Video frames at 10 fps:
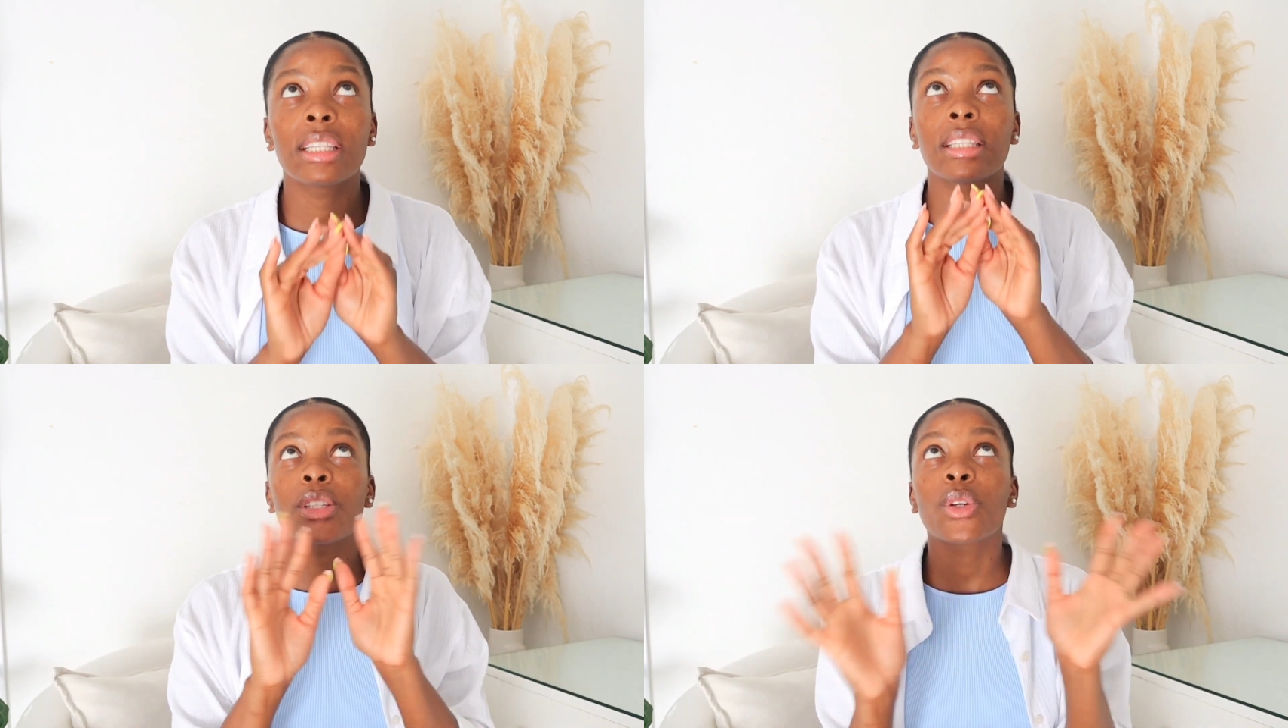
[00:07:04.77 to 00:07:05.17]

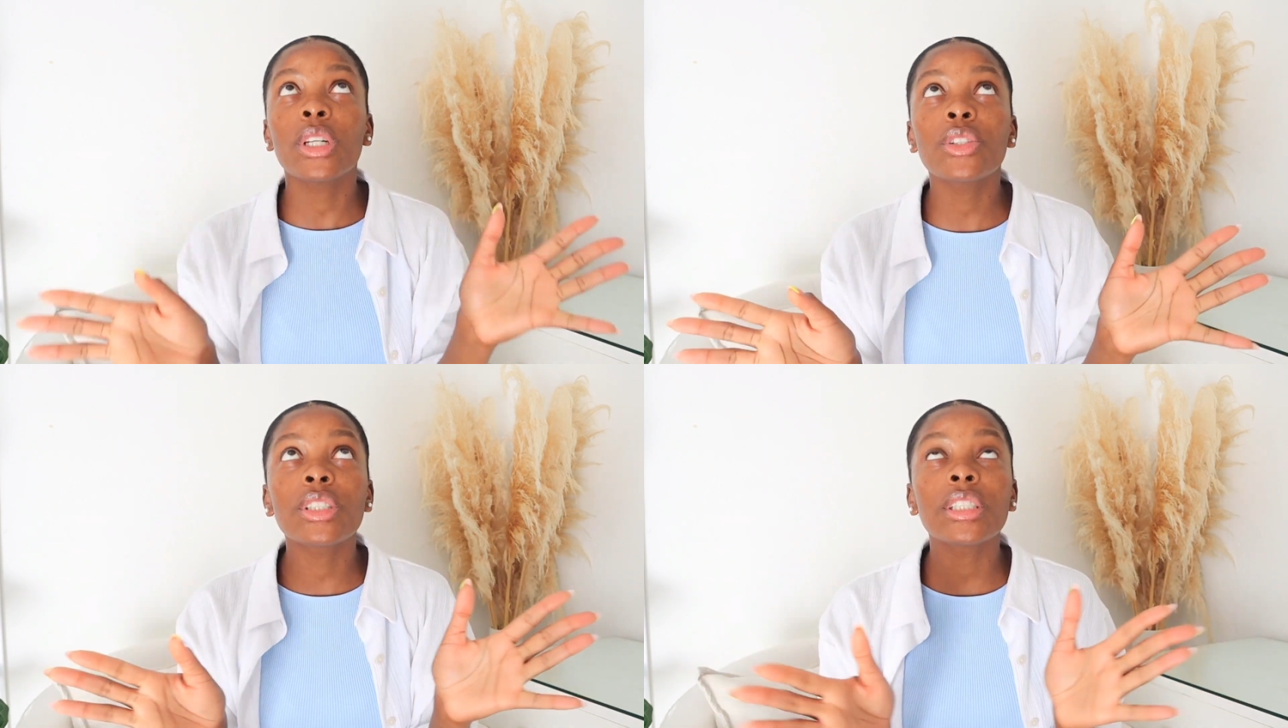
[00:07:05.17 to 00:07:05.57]
There's no
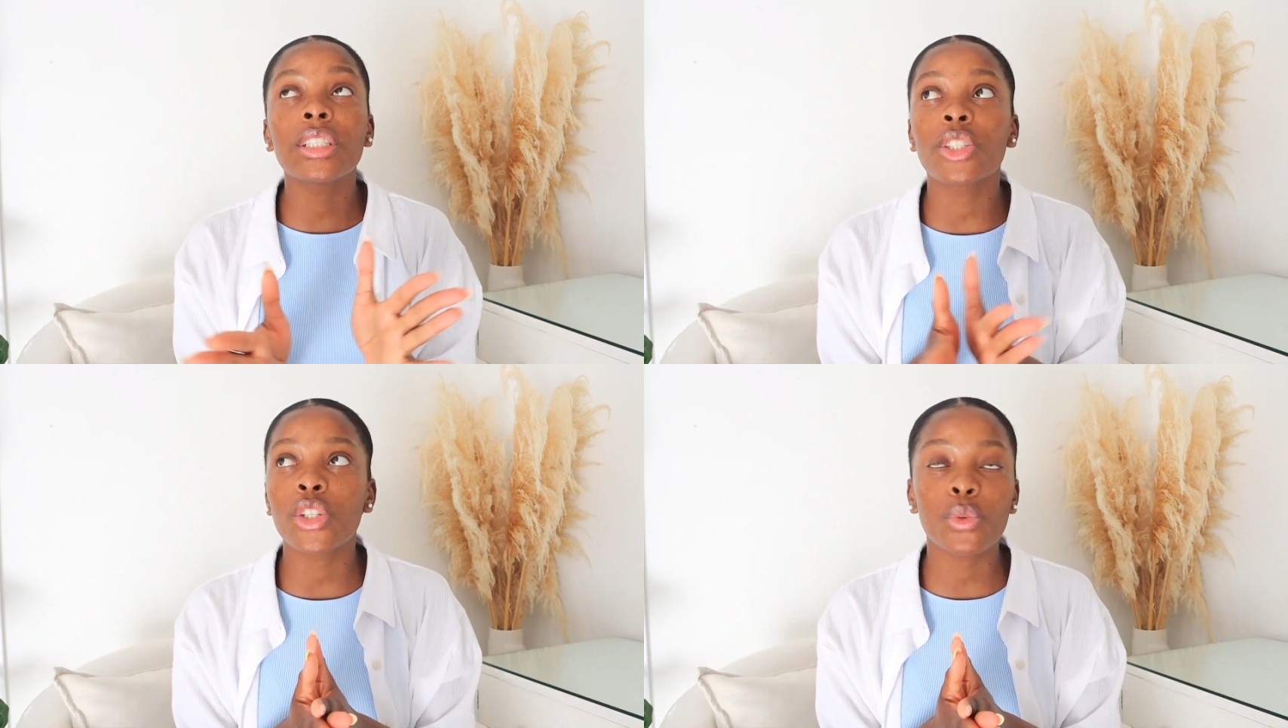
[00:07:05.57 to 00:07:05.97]
electricity.
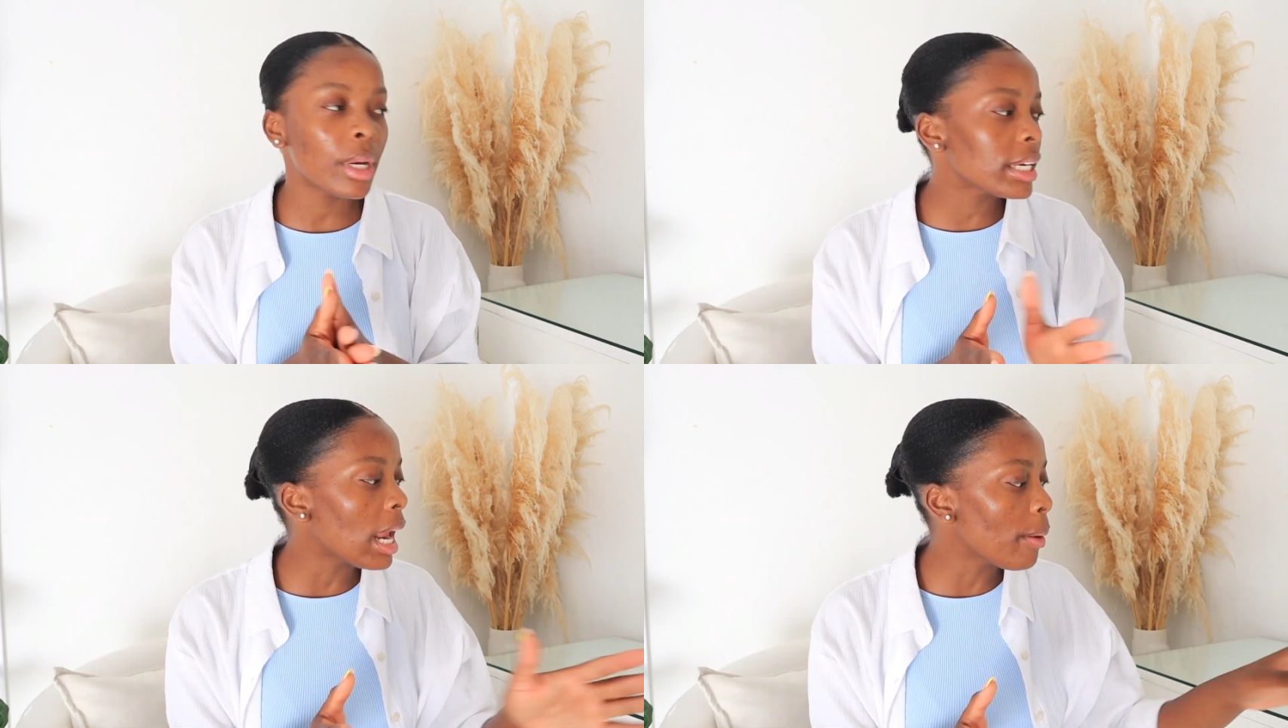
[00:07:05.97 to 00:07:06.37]
It just
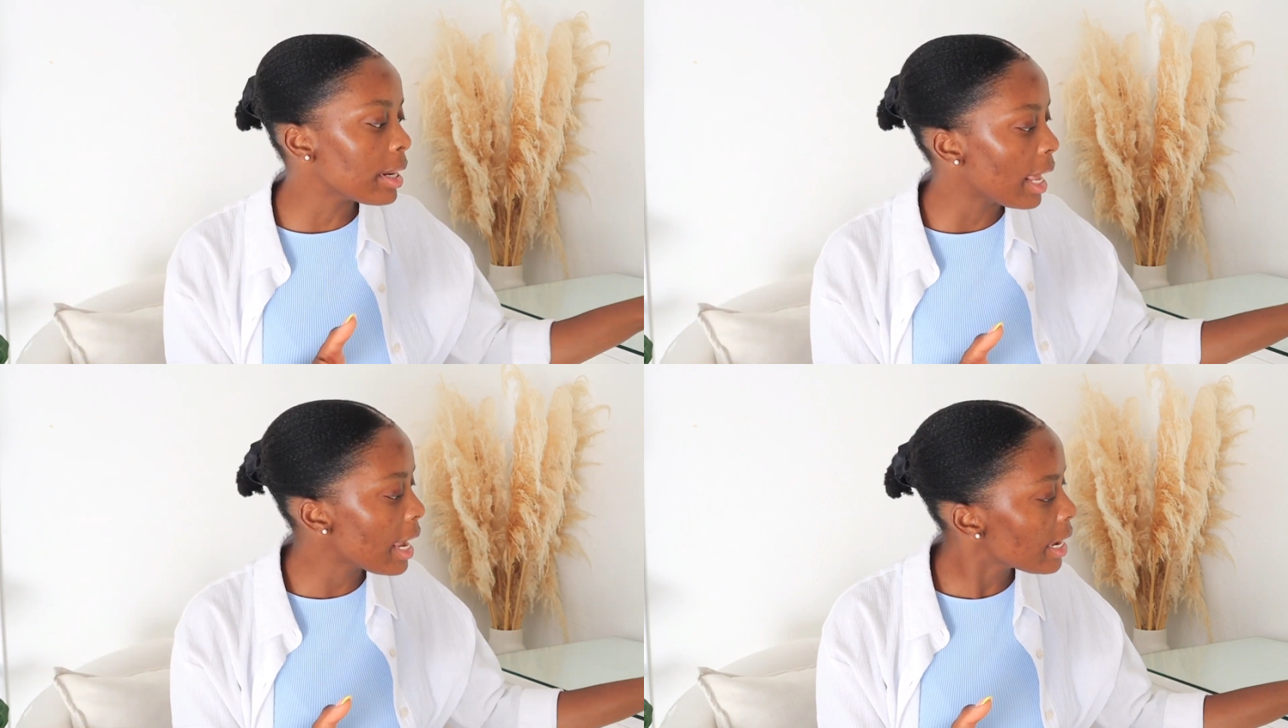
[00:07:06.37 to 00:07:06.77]
went now
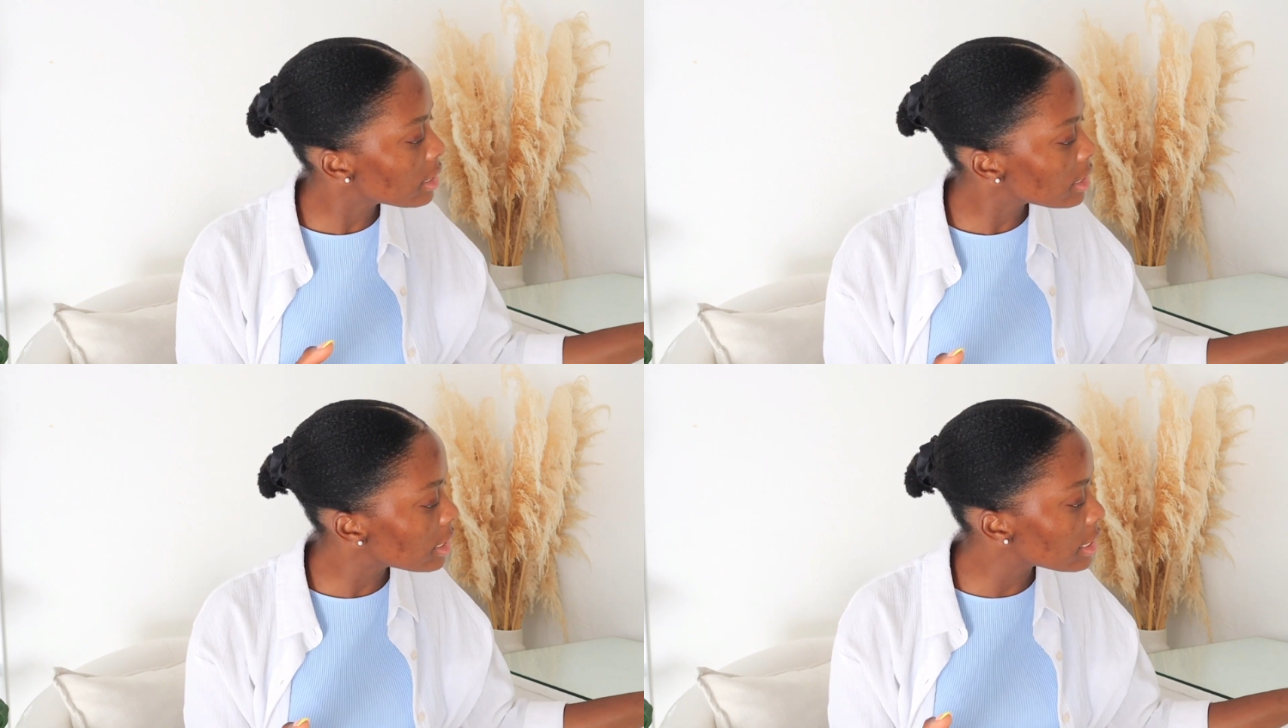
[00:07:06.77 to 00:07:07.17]
at
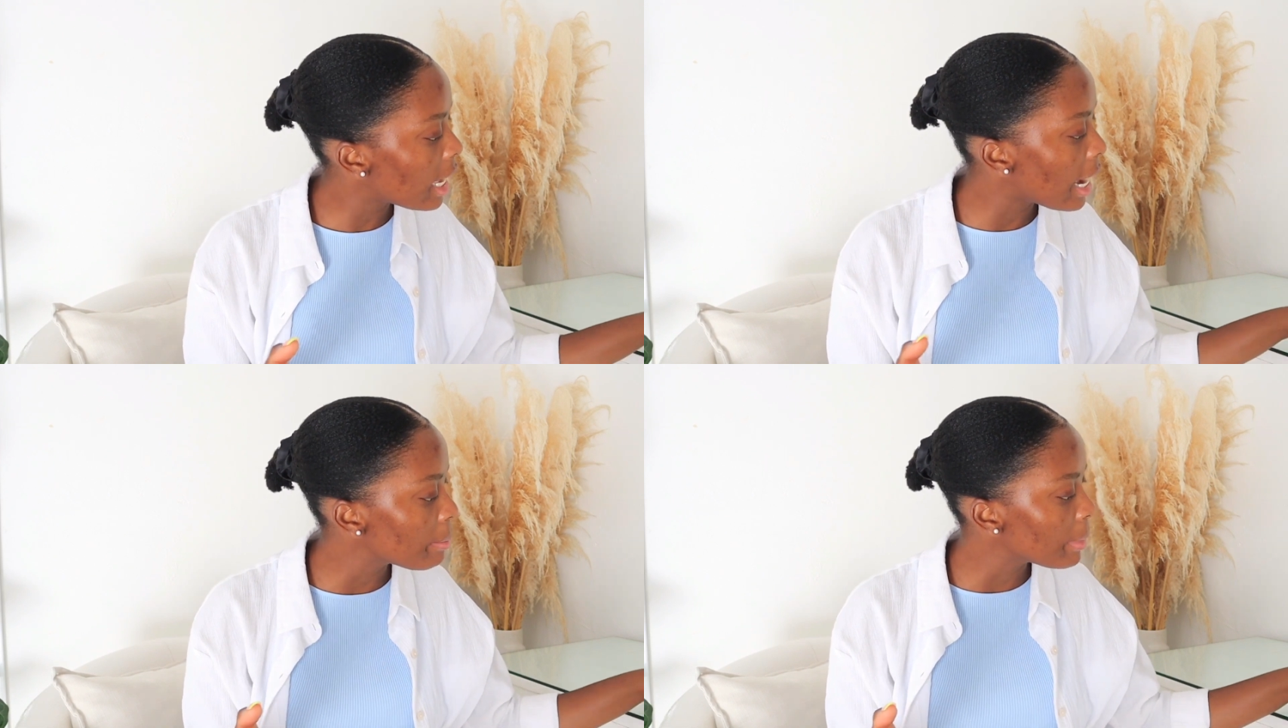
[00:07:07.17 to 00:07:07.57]
8. The
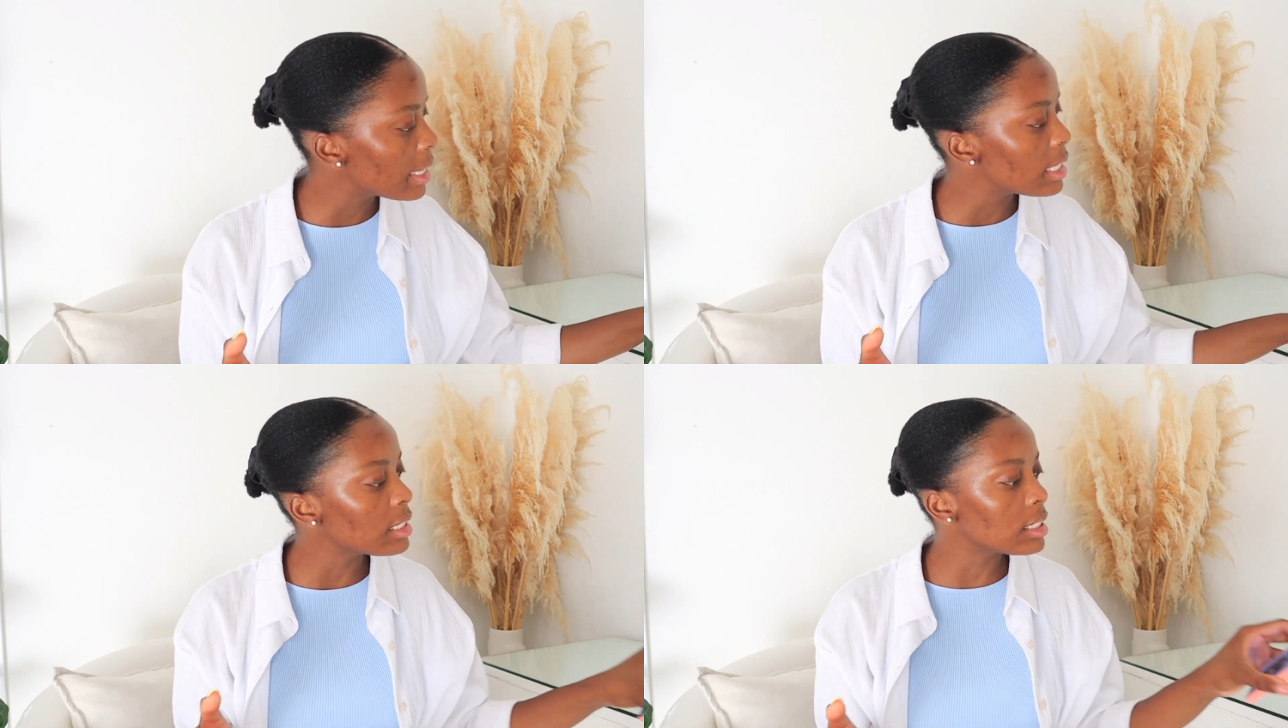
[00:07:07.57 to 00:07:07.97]
time
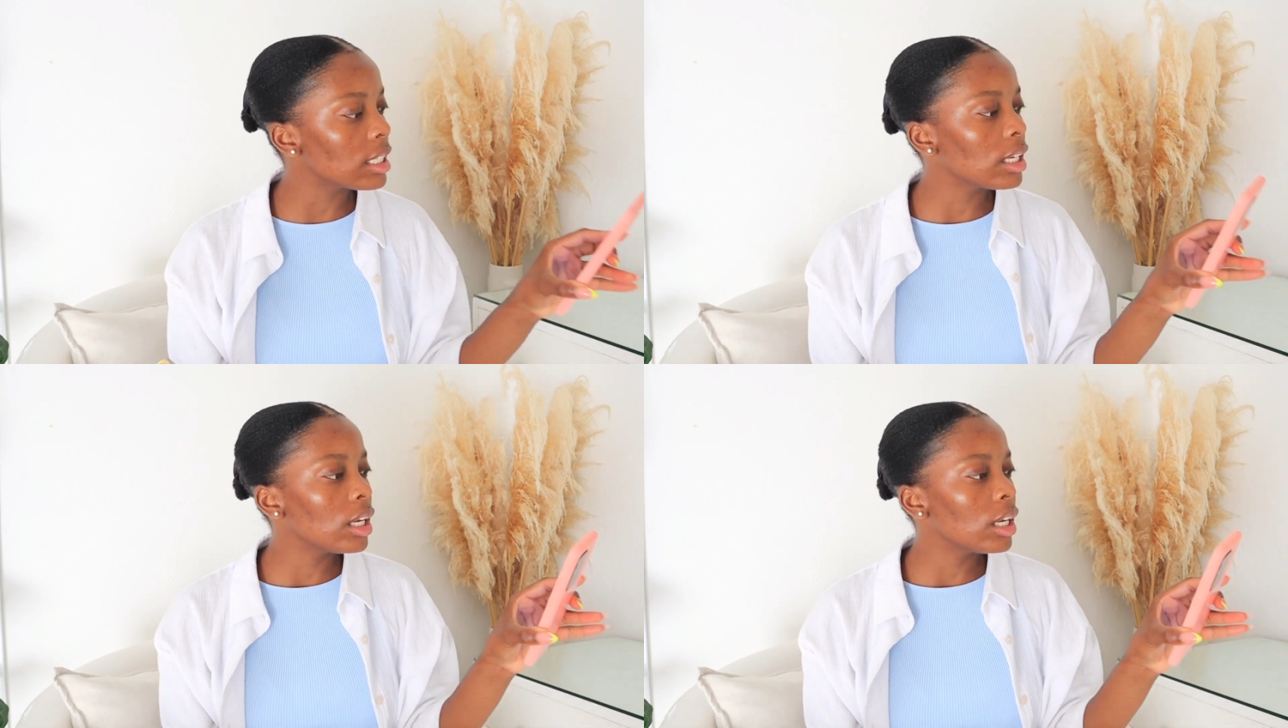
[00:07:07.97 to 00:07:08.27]
is...